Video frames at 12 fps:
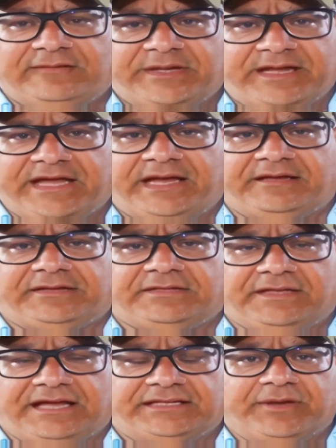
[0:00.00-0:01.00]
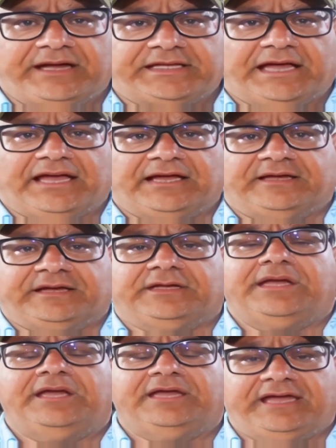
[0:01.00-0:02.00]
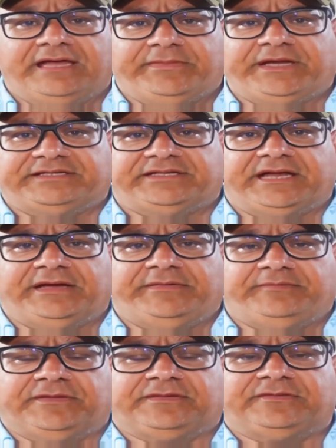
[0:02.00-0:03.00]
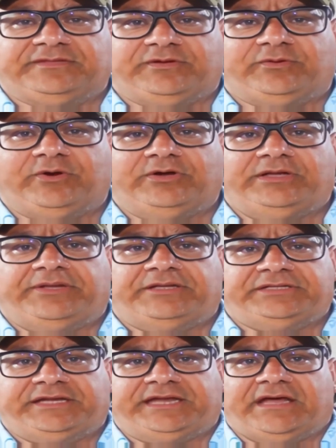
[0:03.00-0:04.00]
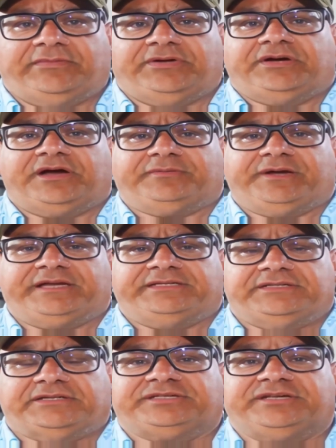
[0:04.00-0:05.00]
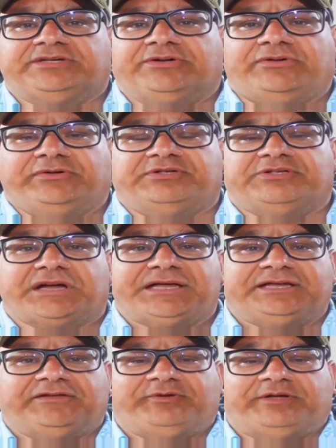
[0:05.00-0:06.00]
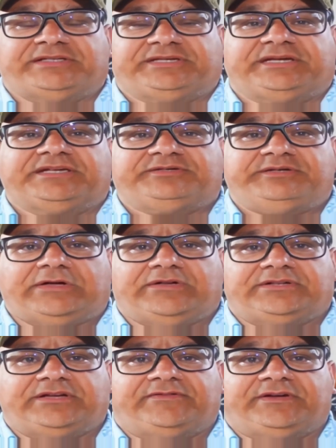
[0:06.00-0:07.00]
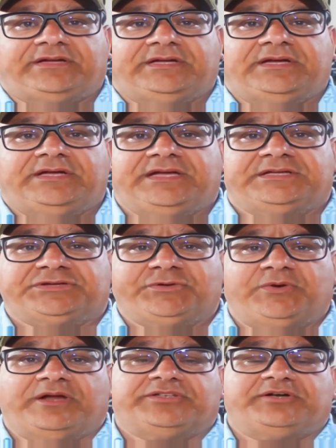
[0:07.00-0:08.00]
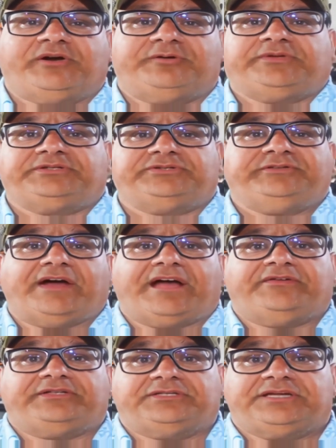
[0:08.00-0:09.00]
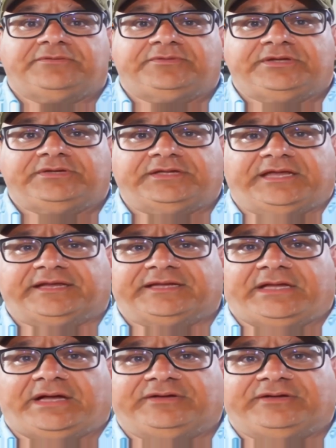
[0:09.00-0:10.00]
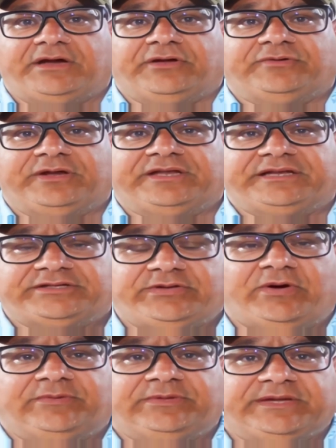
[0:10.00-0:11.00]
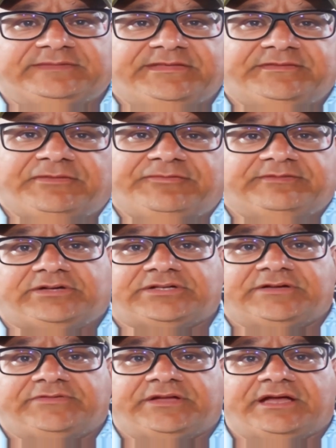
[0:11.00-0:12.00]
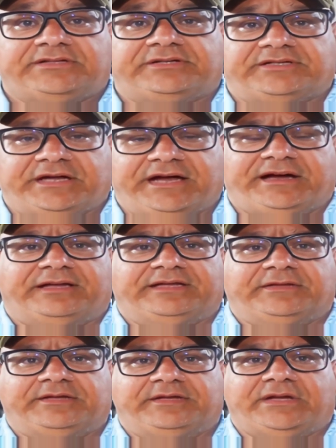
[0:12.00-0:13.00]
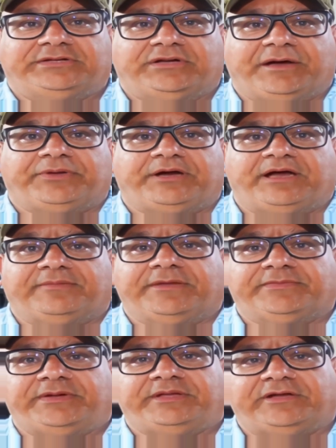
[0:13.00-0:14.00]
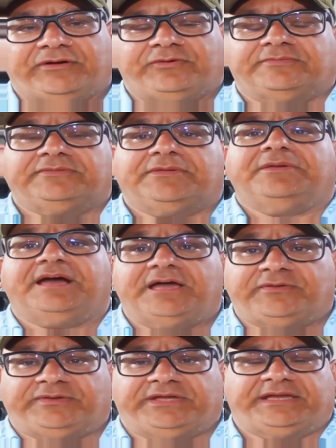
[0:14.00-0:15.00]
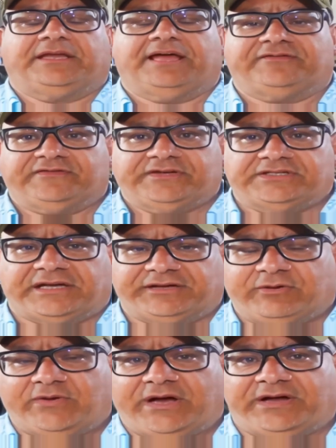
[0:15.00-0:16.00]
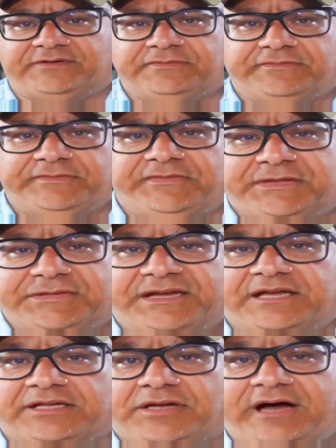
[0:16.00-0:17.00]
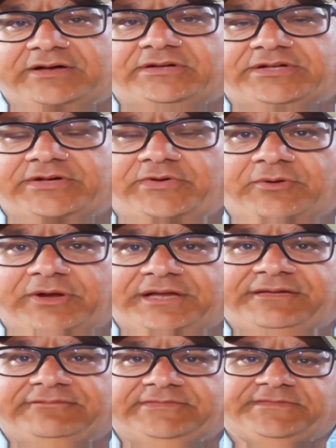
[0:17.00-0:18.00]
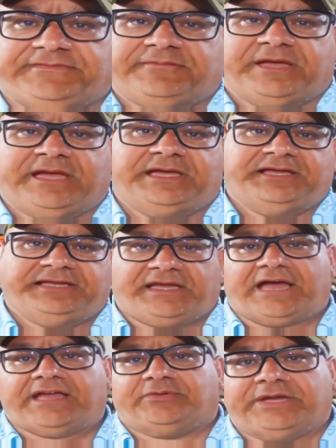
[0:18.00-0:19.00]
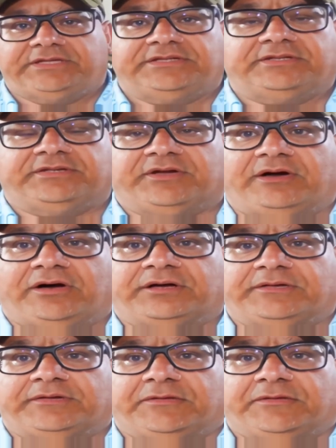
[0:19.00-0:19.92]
But hey, that's my take and my setup. The world of pistol caliber carbines is huge, and everyone's needs are a little different. So what does your urban survival setup look like? Are you running a Scorpion or something else entirely? Drop a comment below. I read every single one of them. Night Stalkers, don't quit. Death waits in the dark.